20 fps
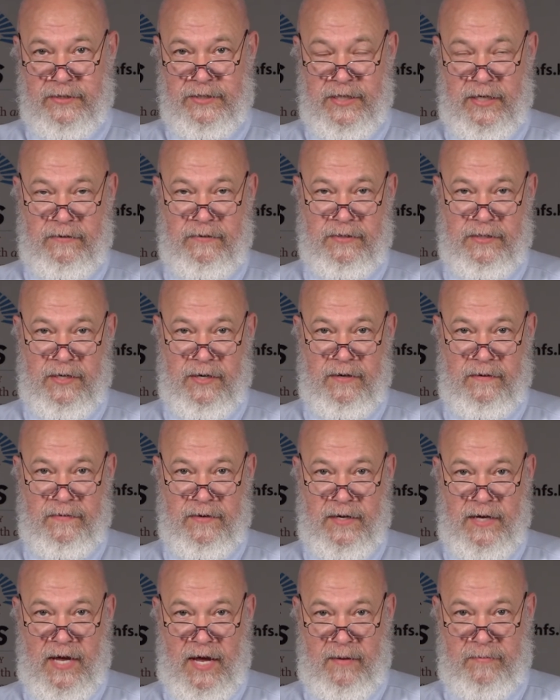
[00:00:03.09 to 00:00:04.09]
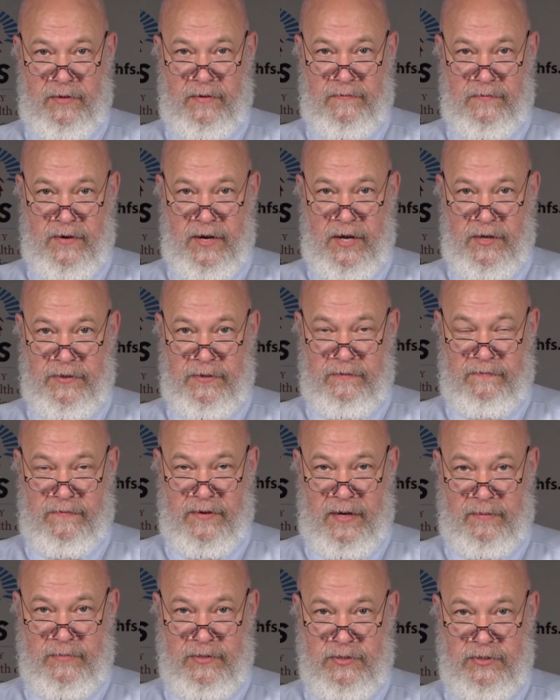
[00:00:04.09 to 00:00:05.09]
Secretary of the Cabinet for Health and
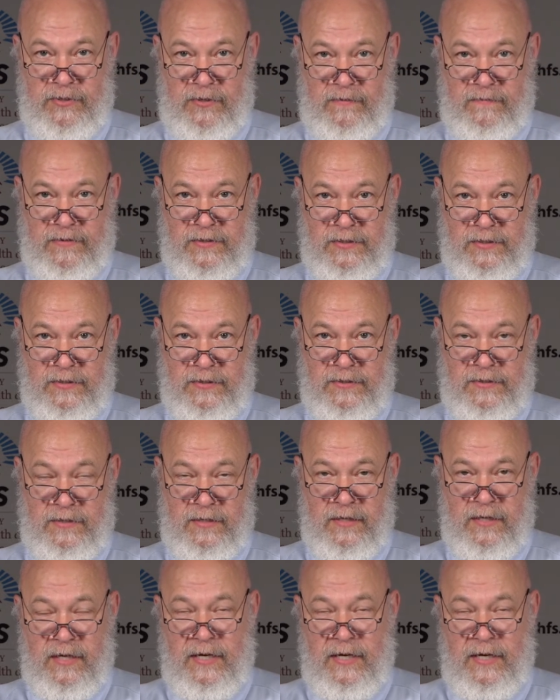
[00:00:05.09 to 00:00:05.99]
Family Services.